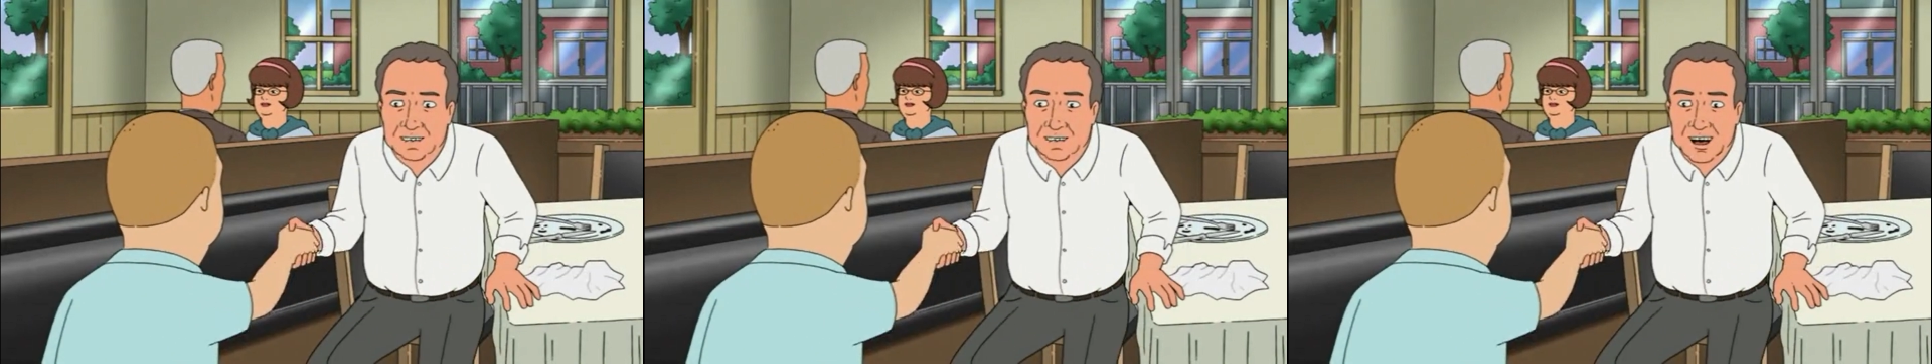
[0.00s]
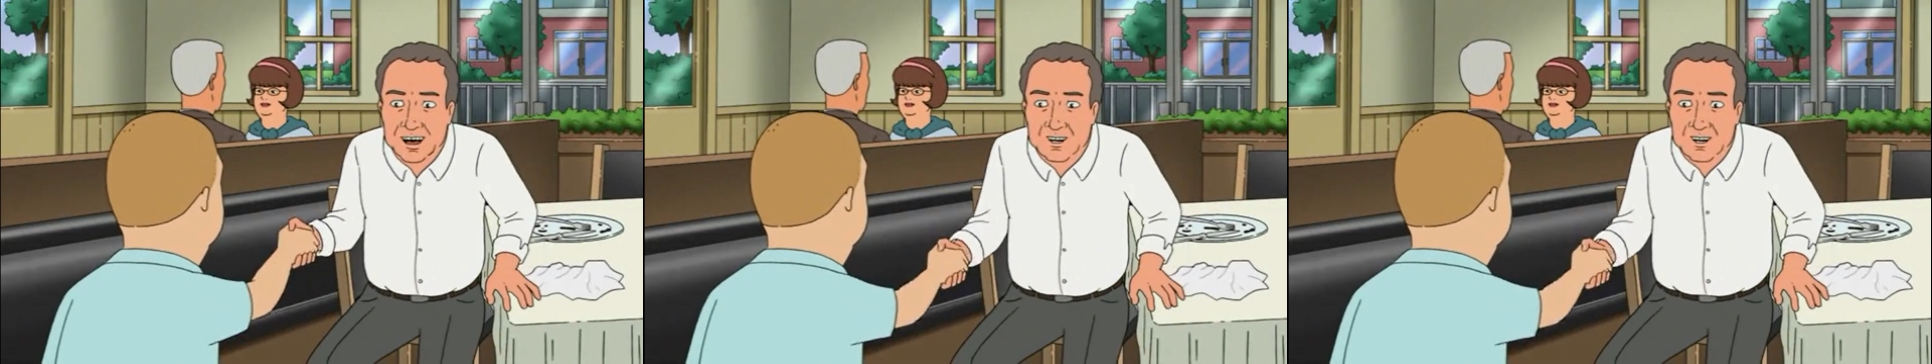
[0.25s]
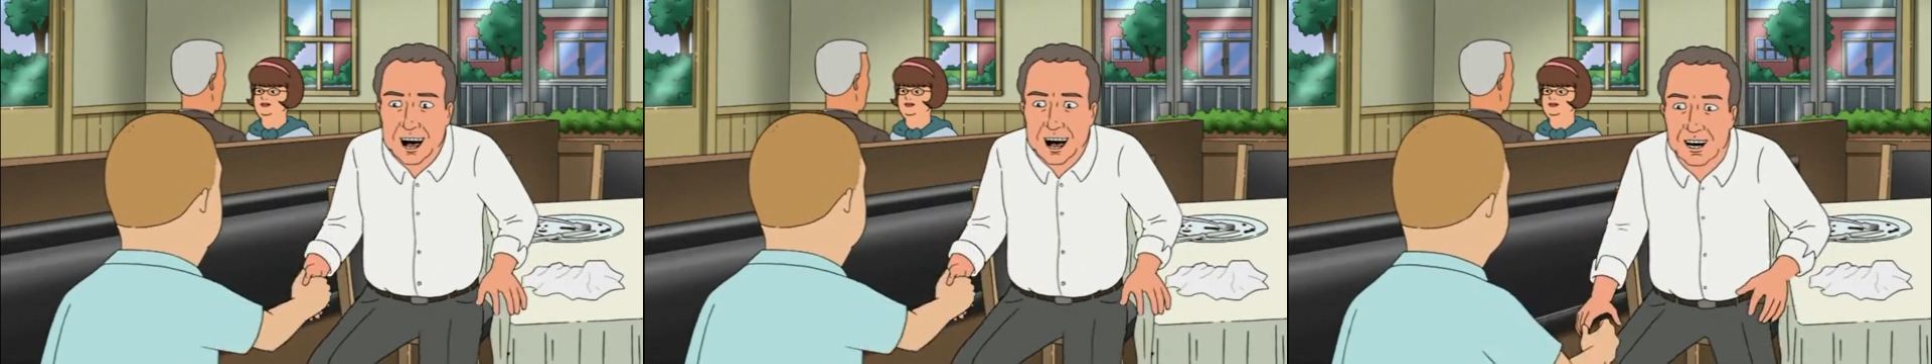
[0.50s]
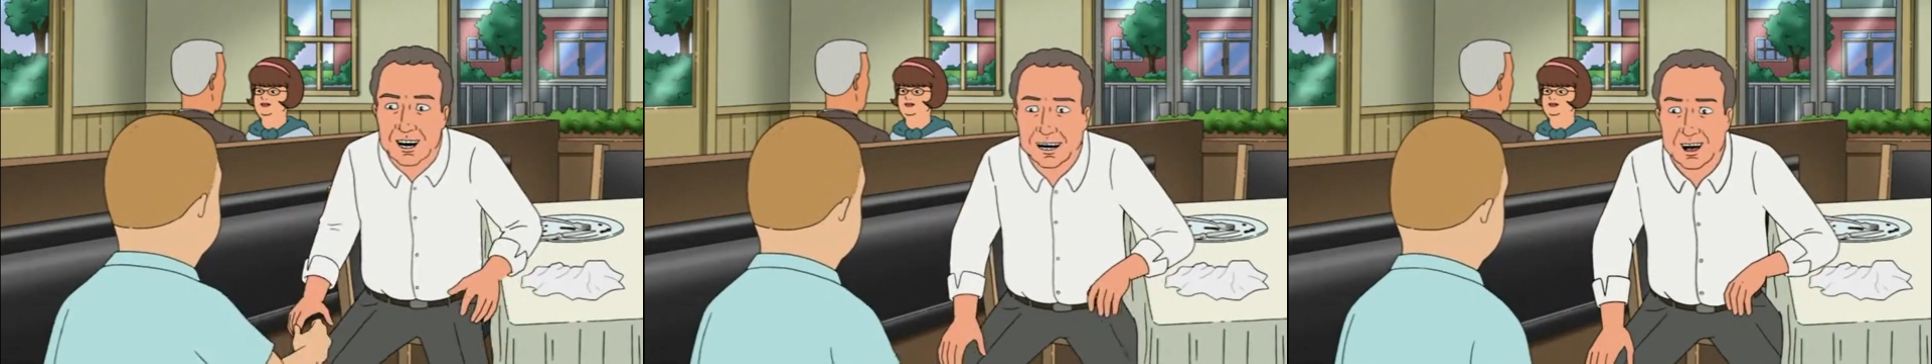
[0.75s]
compete as
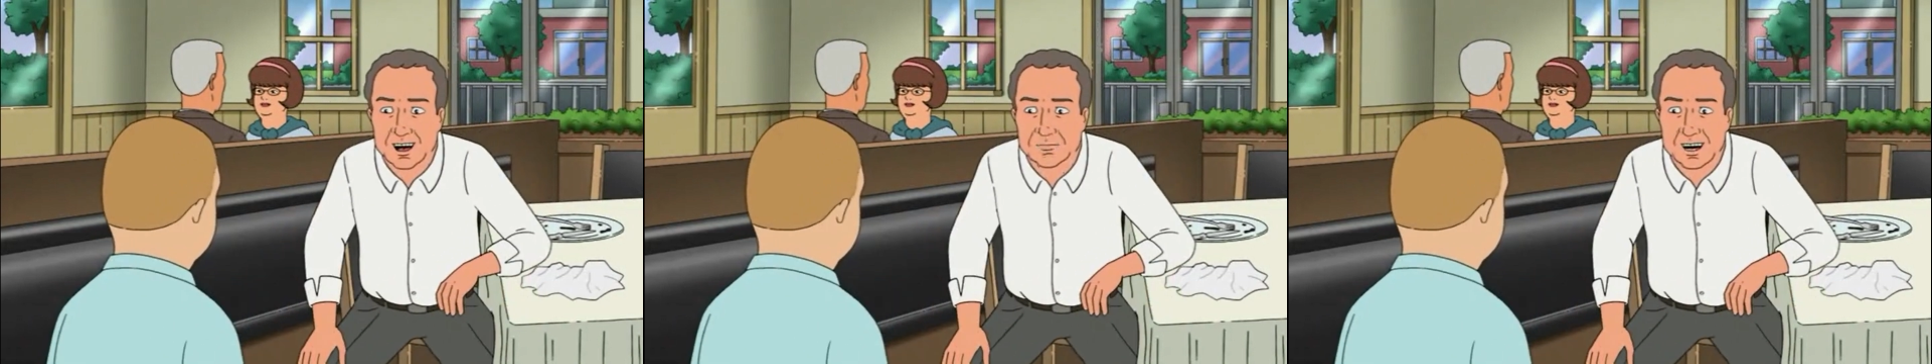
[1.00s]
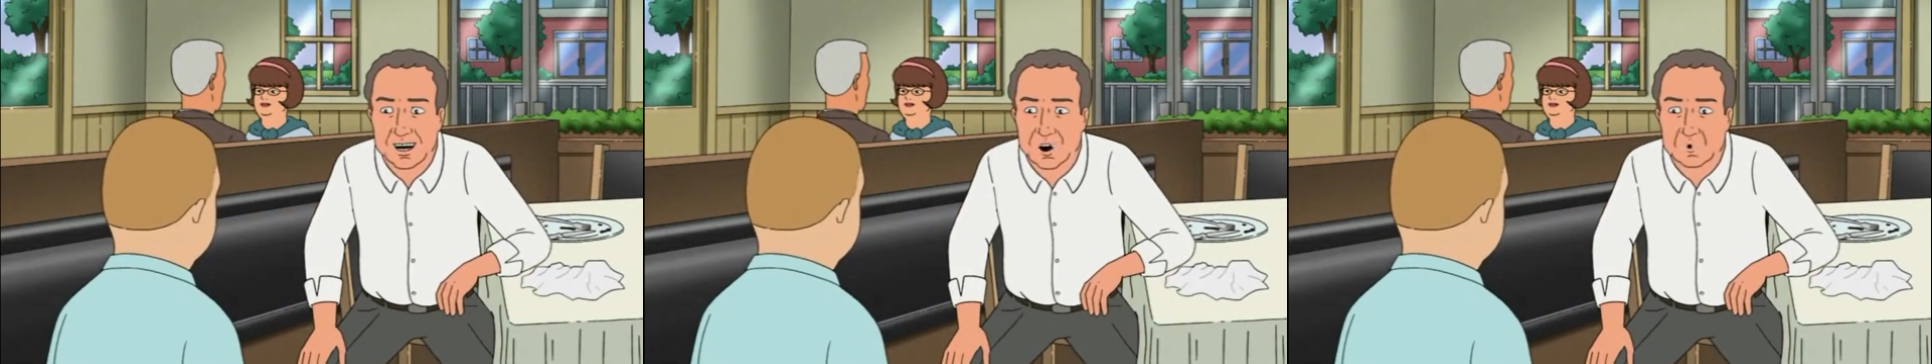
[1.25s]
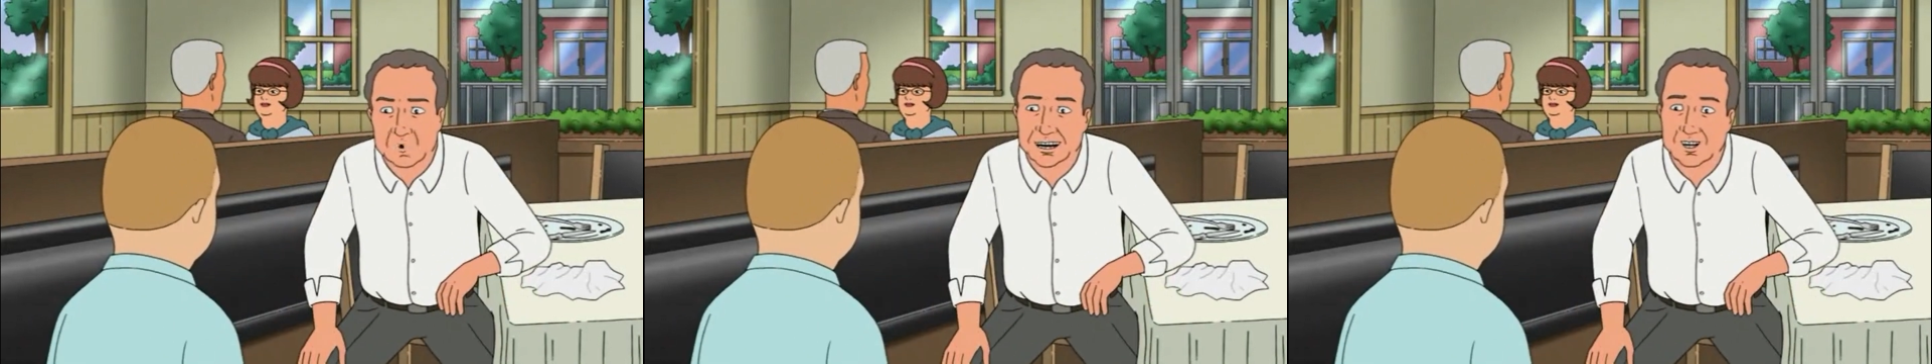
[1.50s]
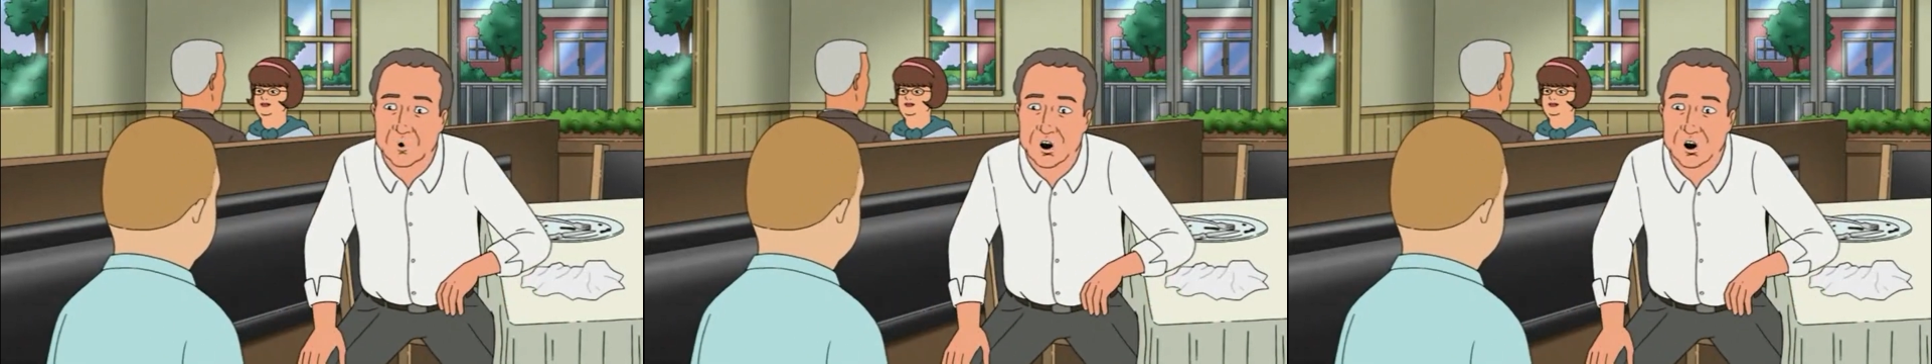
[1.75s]
part of the meat
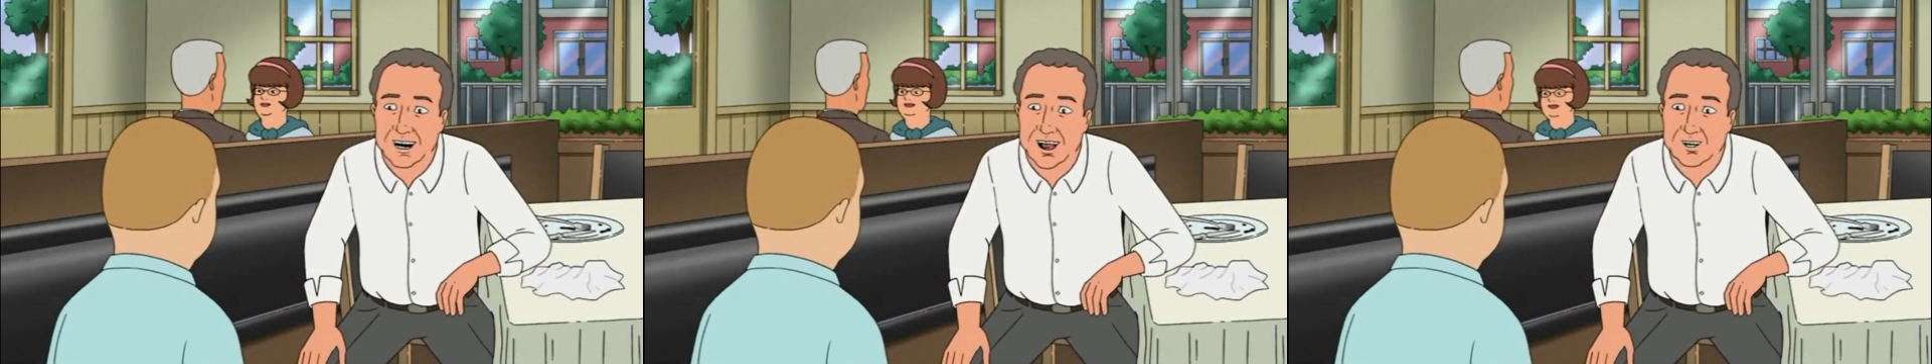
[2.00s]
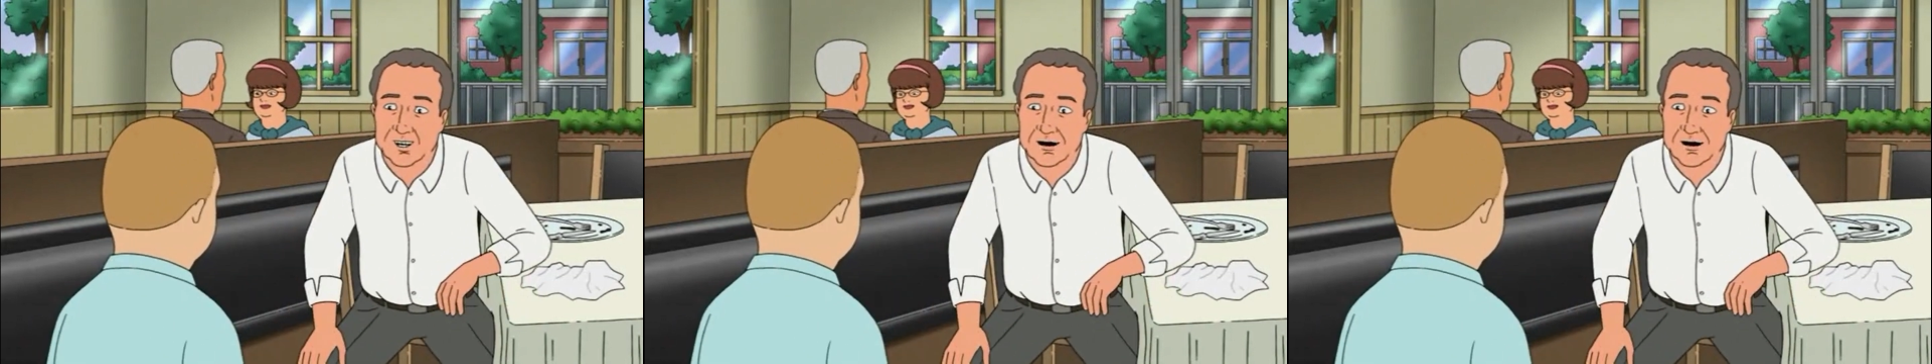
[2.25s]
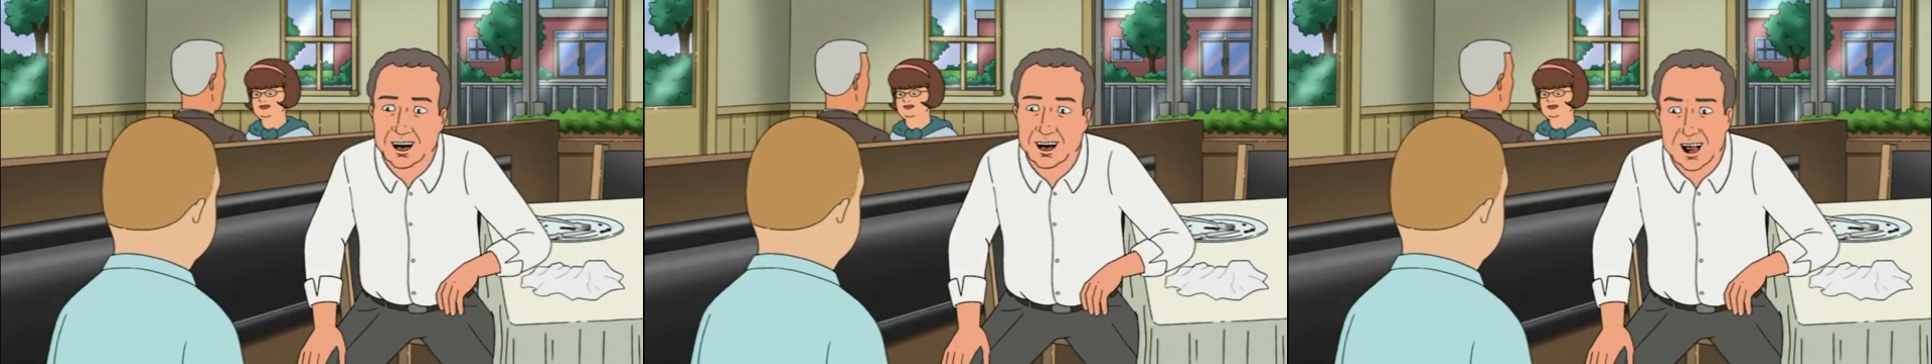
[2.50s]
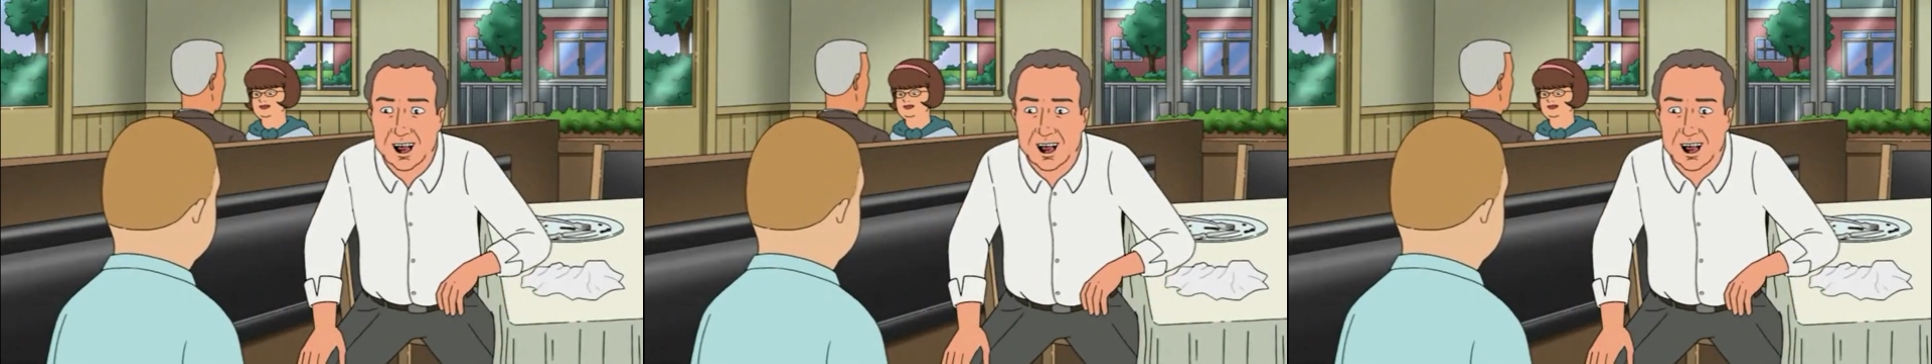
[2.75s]
examination team, which